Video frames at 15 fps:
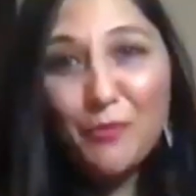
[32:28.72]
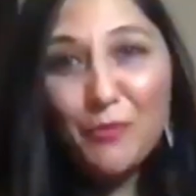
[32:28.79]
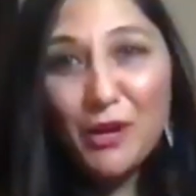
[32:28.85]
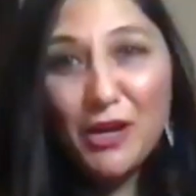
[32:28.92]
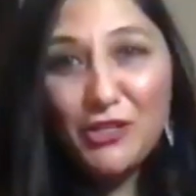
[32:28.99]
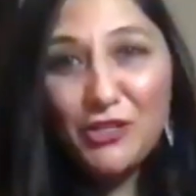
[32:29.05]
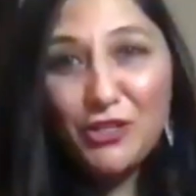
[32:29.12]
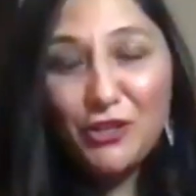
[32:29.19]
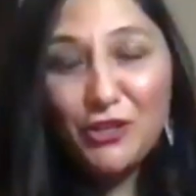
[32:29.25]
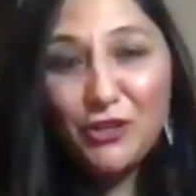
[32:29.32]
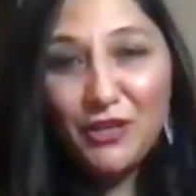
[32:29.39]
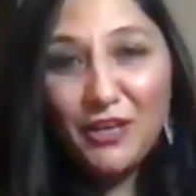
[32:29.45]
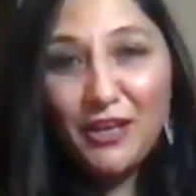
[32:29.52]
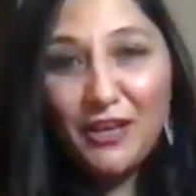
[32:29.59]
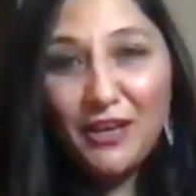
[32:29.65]
a pressure
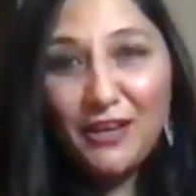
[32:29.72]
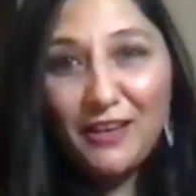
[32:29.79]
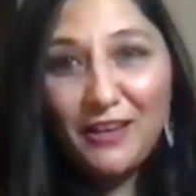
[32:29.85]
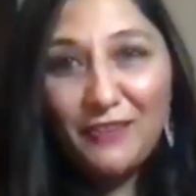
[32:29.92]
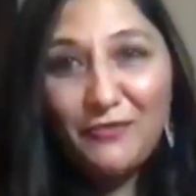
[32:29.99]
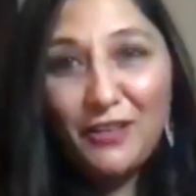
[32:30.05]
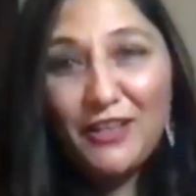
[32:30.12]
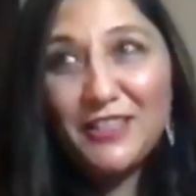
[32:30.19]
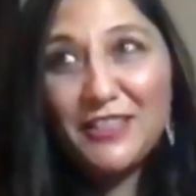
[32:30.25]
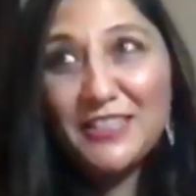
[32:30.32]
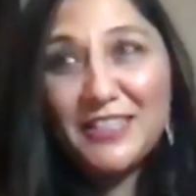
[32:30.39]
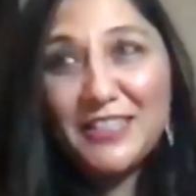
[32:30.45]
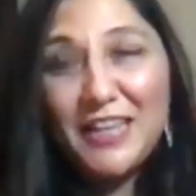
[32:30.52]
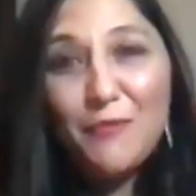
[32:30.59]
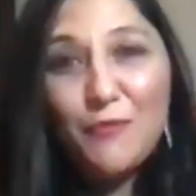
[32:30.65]
cooker, if it's the
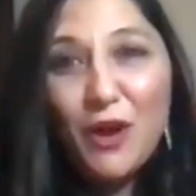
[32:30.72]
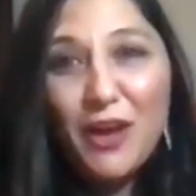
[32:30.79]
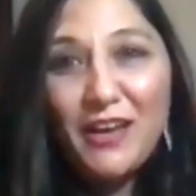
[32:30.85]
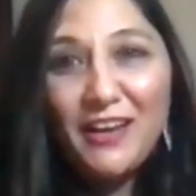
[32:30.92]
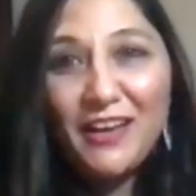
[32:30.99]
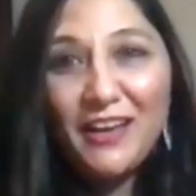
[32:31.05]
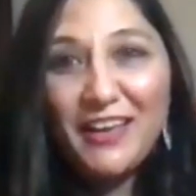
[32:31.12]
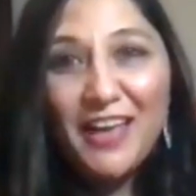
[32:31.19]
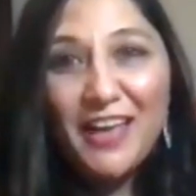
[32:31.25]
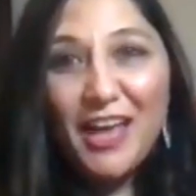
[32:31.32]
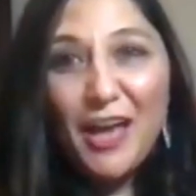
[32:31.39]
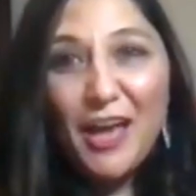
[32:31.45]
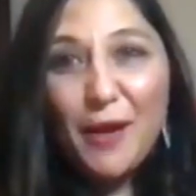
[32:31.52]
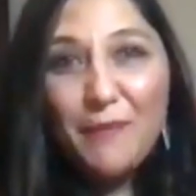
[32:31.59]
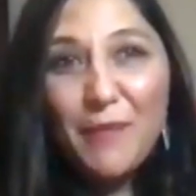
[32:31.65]
same way, like
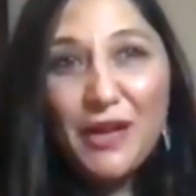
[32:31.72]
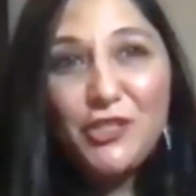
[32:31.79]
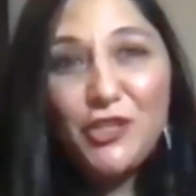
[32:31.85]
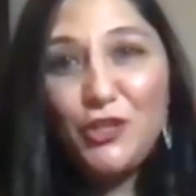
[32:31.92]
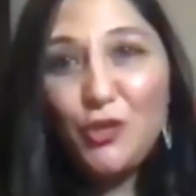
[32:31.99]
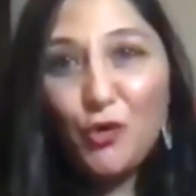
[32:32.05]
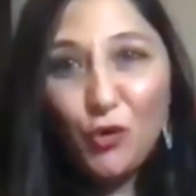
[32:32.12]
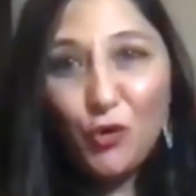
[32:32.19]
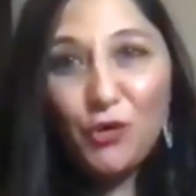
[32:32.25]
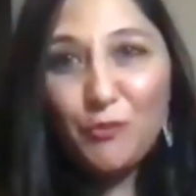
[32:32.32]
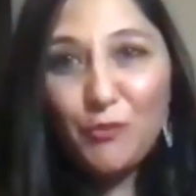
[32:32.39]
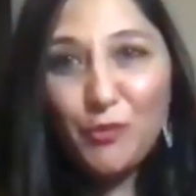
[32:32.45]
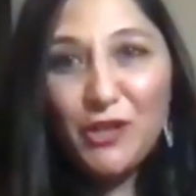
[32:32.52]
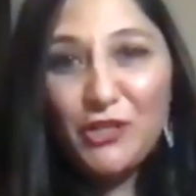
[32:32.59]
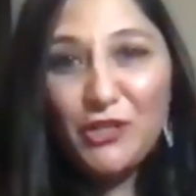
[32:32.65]
imagine you're the
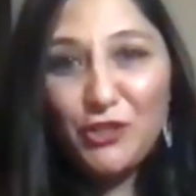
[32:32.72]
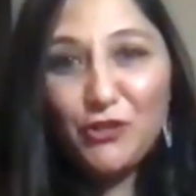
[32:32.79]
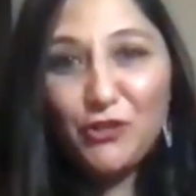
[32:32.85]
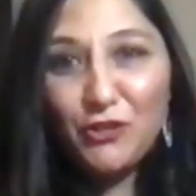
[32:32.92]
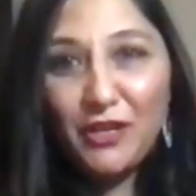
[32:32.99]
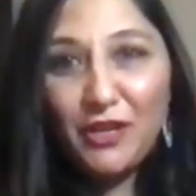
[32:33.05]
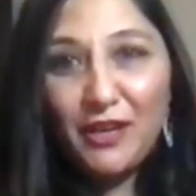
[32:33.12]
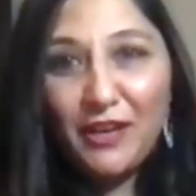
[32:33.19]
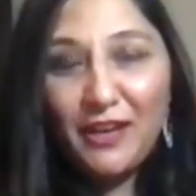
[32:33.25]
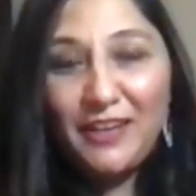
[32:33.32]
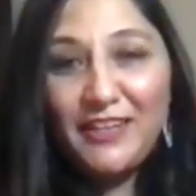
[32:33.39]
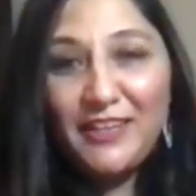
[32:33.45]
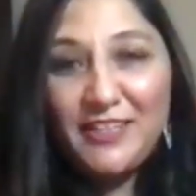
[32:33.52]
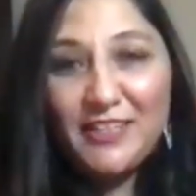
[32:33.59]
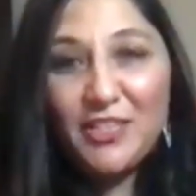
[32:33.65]
pressure cooker and
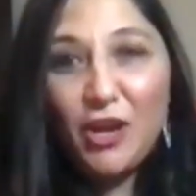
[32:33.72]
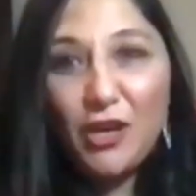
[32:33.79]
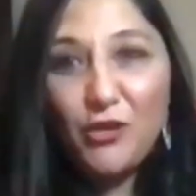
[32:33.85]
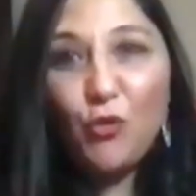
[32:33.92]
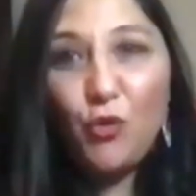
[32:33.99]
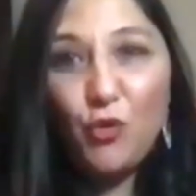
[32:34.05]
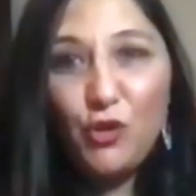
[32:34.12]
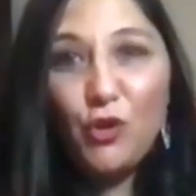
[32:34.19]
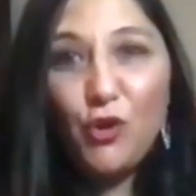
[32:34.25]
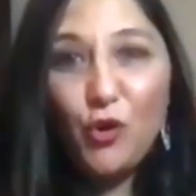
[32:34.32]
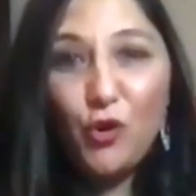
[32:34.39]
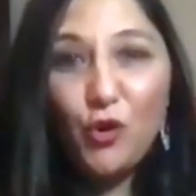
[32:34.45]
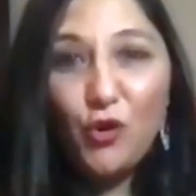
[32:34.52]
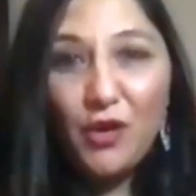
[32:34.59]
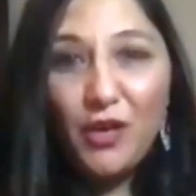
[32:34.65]
inside all
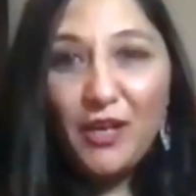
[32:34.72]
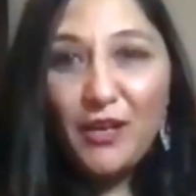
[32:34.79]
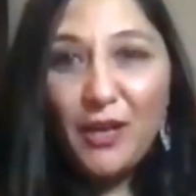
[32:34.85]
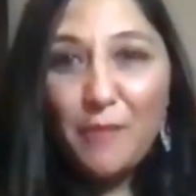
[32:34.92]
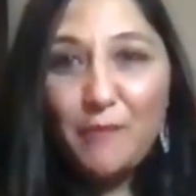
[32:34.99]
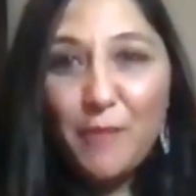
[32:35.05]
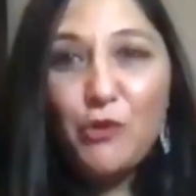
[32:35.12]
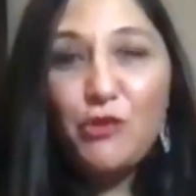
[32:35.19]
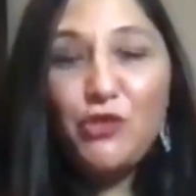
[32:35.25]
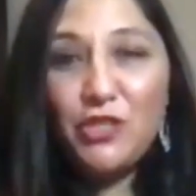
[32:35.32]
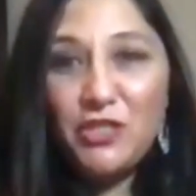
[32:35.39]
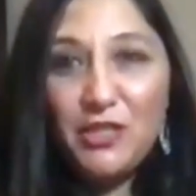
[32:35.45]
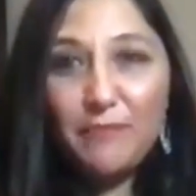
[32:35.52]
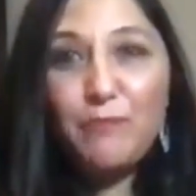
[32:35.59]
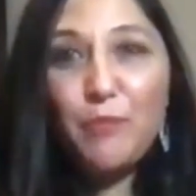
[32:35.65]
your
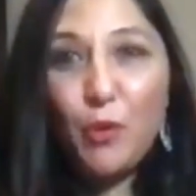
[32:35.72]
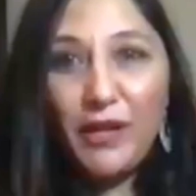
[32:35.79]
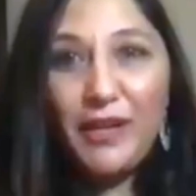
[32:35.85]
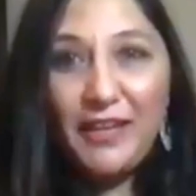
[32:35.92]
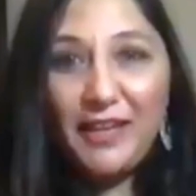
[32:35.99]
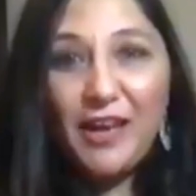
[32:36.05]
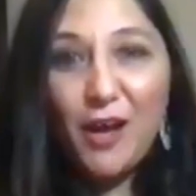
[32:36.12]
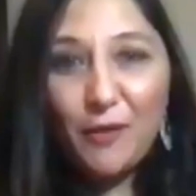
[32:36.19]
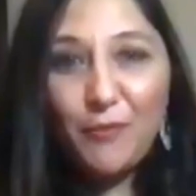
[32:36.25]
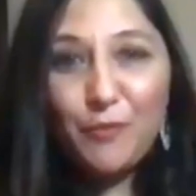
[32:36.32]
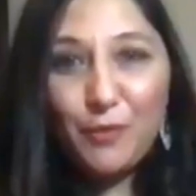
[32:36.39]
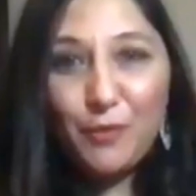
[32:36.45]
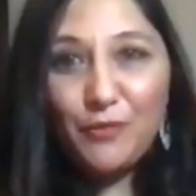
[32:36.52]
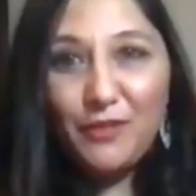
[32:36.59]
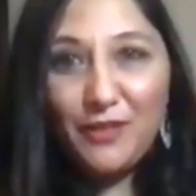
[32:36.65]
emotions are boiling up.
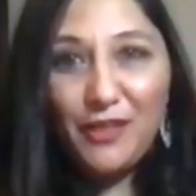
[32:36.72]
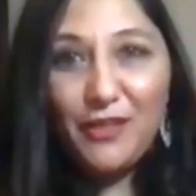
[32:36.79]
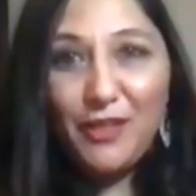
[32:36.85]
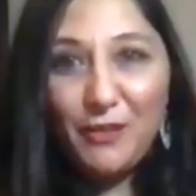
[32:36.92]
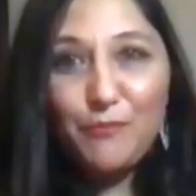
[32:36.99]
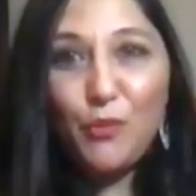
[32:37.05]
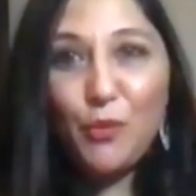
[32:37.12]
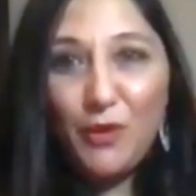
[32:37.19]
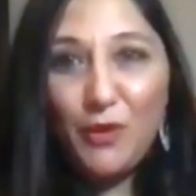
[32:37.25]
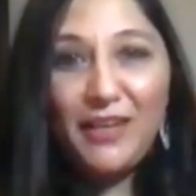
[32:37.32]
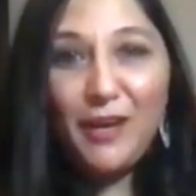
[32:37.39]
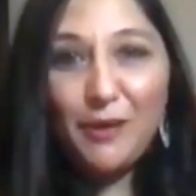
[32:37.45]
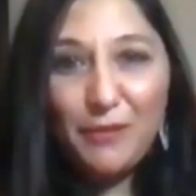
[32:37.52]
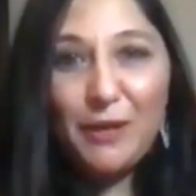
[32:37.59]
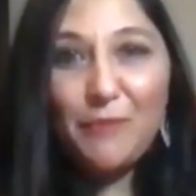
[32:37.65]
You know, they're
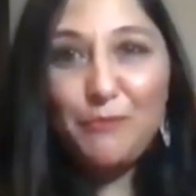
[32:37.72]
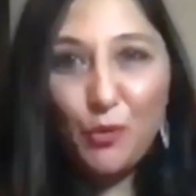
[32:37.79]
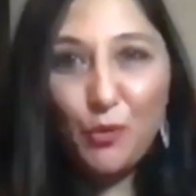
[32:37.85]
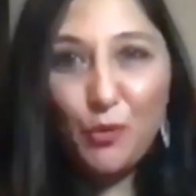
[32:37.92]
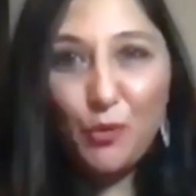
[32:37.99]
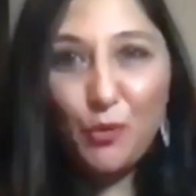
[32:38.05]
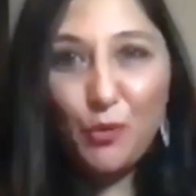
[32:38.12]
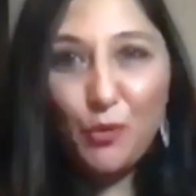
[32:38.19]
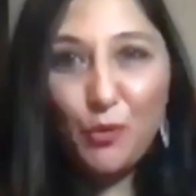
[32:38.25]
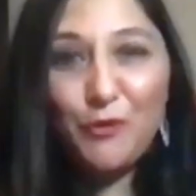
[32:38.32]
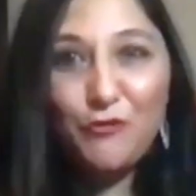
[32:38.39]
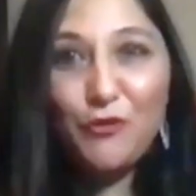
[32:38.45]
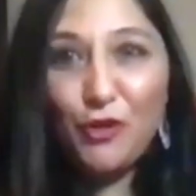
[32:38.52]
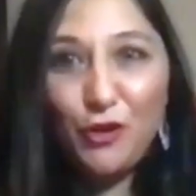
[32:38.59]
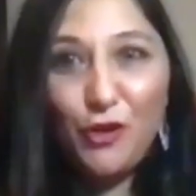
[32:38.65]
boiling up, they're boiling up.
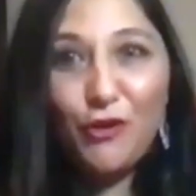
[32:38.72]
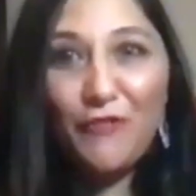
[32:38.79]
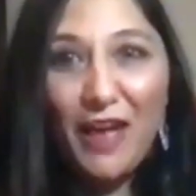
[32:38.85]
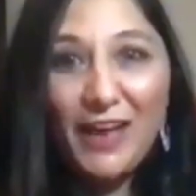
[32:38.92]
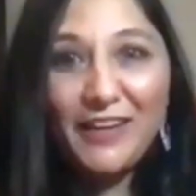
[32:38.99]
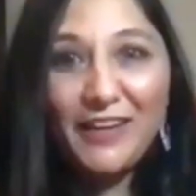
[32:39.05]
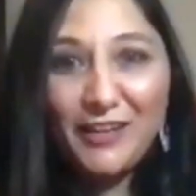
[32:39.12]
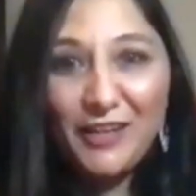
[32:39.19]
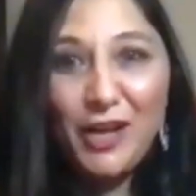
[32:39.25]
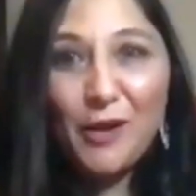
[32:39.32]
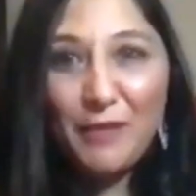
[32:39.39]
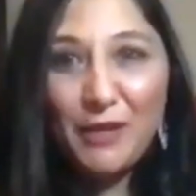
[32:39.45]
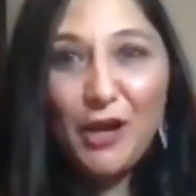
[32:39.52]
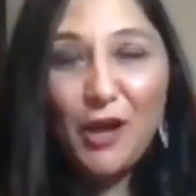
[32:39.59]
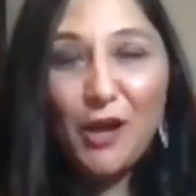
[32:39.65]
You've got a lot of anger
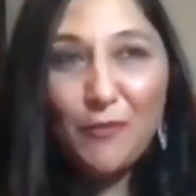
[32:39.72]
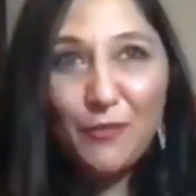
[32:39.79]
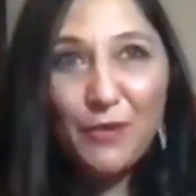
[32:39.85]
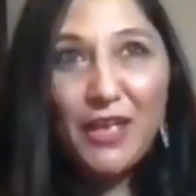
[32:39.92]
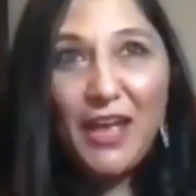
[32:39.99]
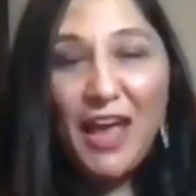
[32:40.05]
coming up.